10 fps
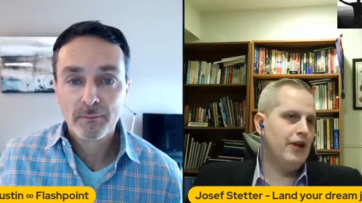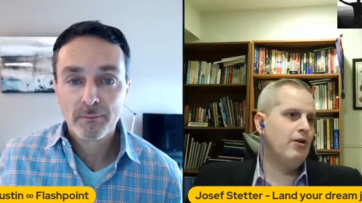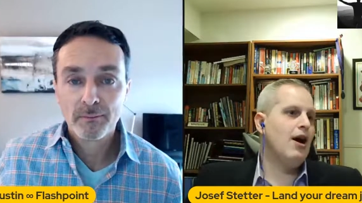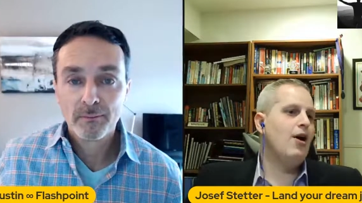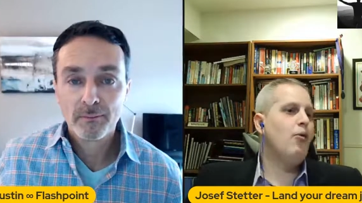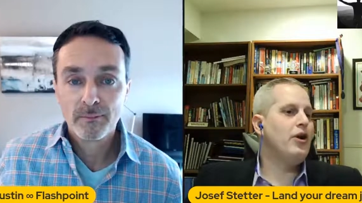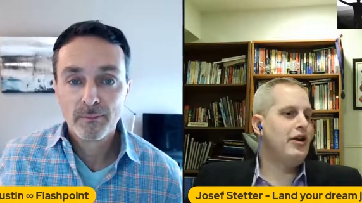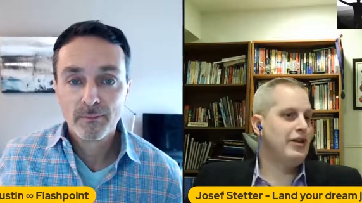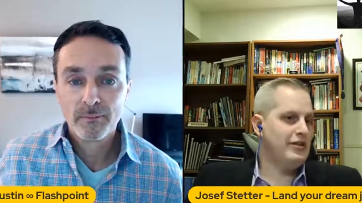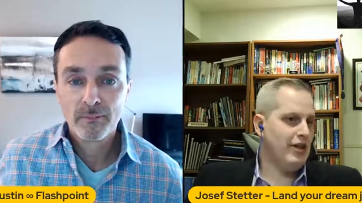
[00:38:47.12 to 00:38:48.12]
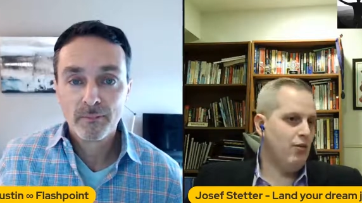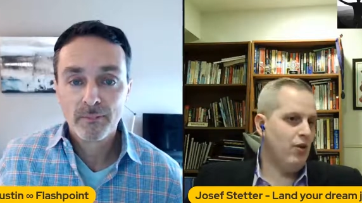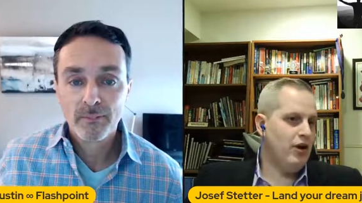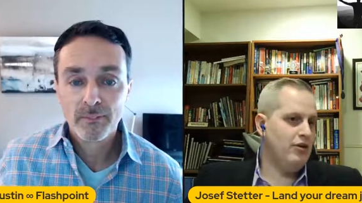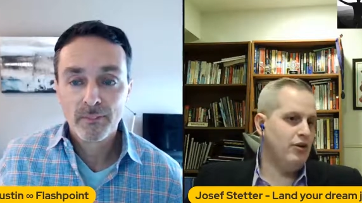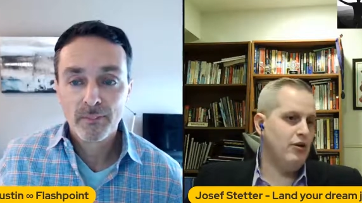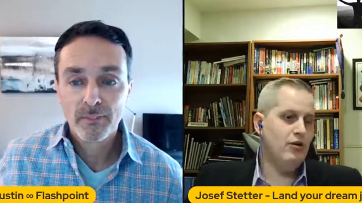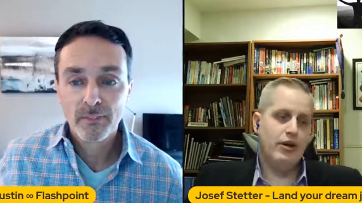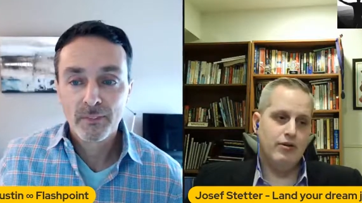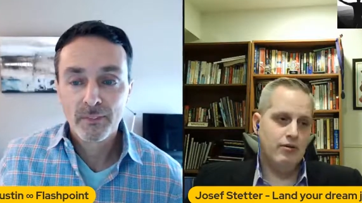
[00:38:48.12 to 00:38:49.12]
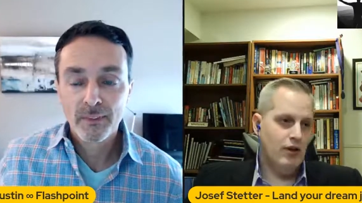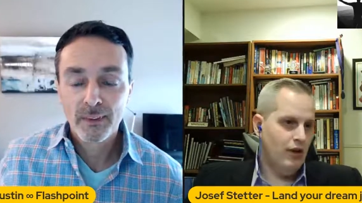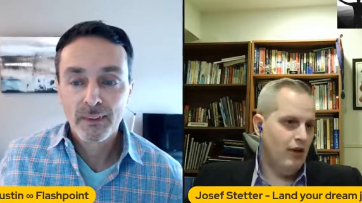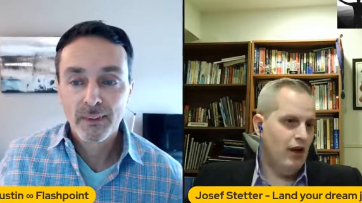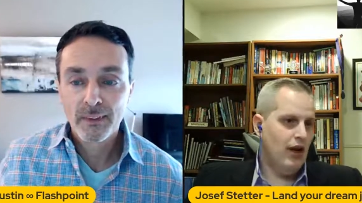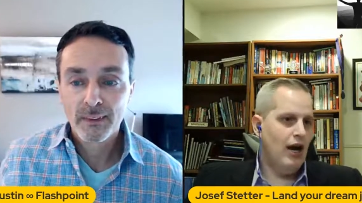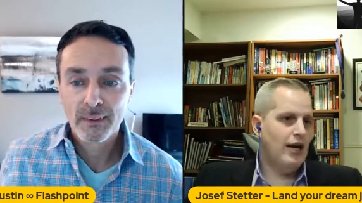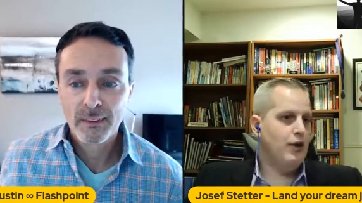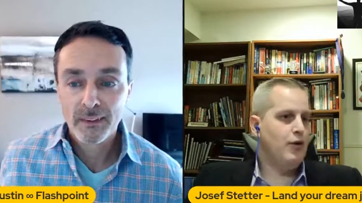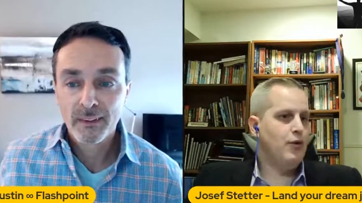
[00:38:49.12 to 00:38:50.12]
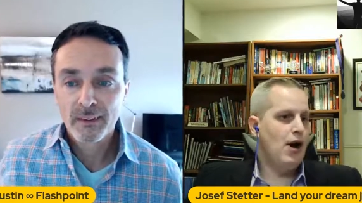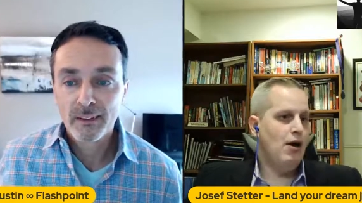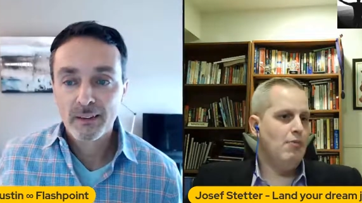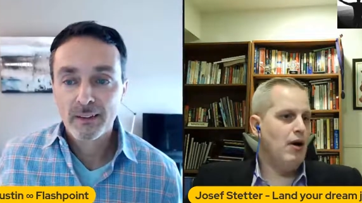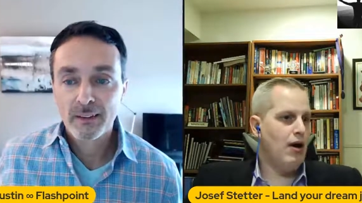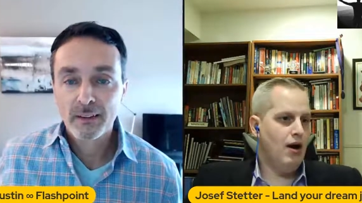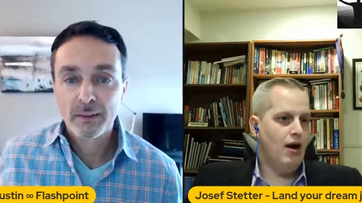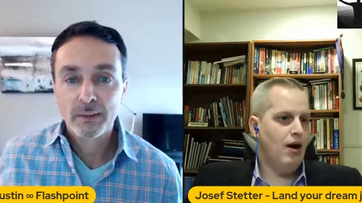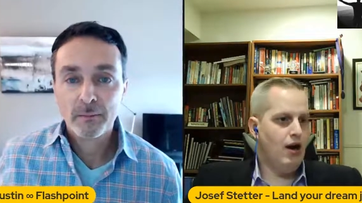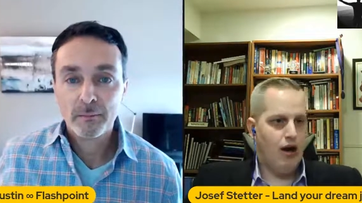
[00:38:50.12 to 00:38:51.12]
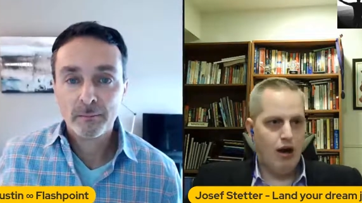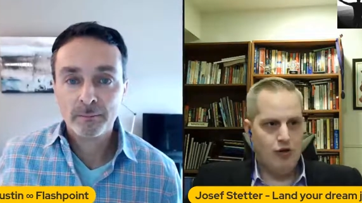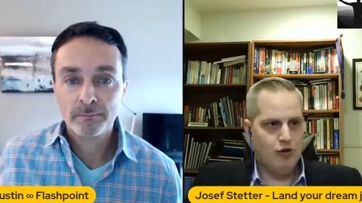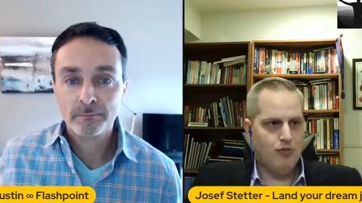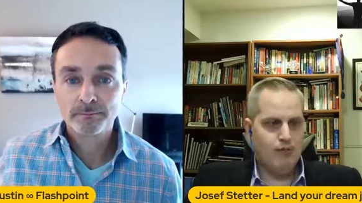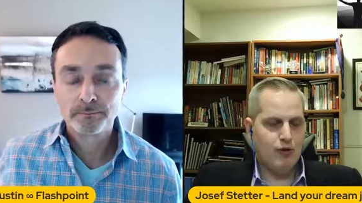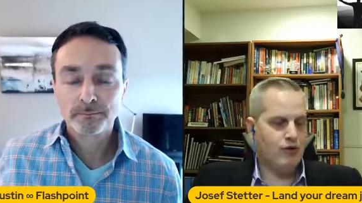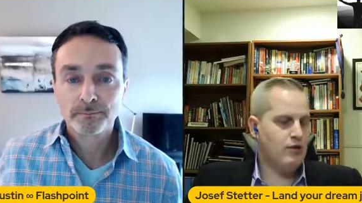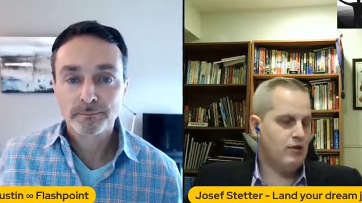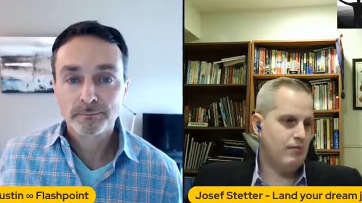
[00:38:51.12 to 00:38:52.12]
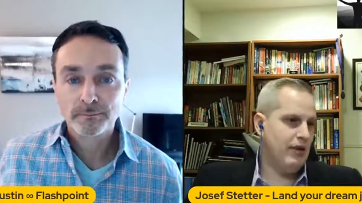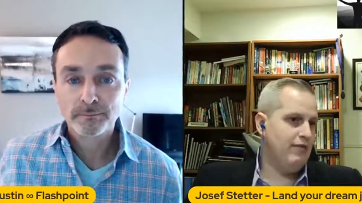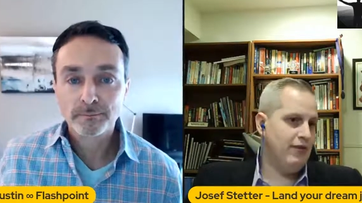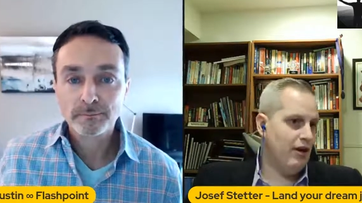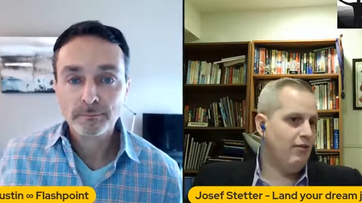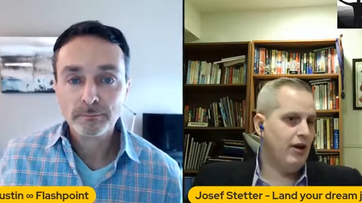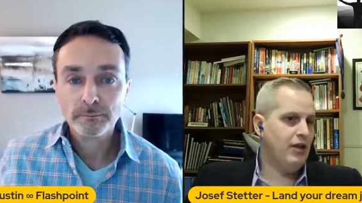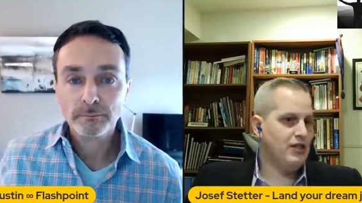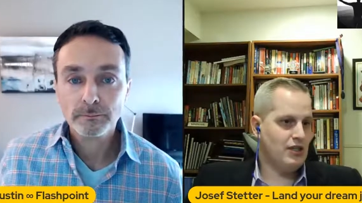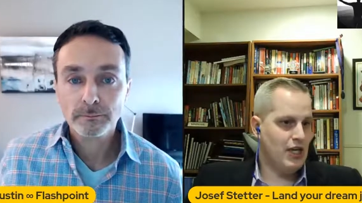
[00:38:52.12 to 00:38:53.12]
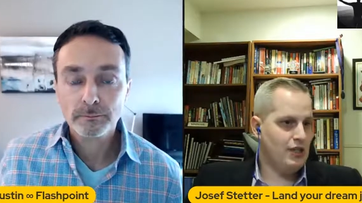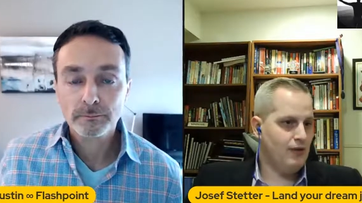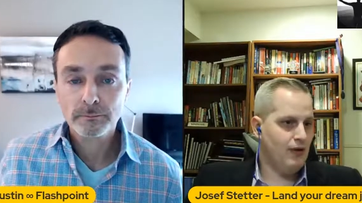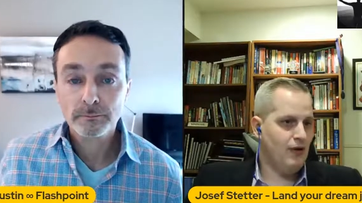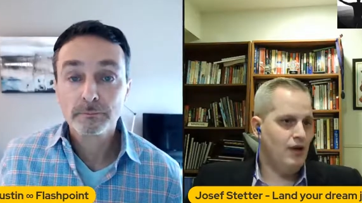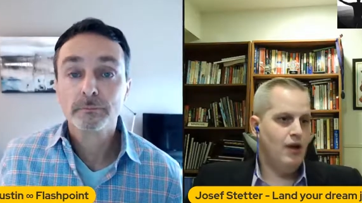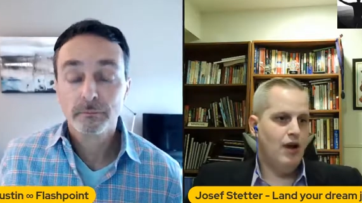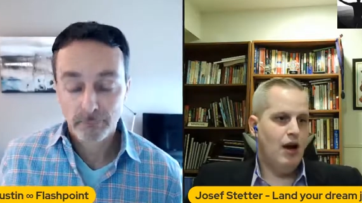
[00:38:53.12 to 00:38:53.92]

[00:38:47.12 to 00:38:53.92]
Speaker 1: figure out what it is that they want to do. And uh, I know you help uh, entrepreneurs be very, very successful.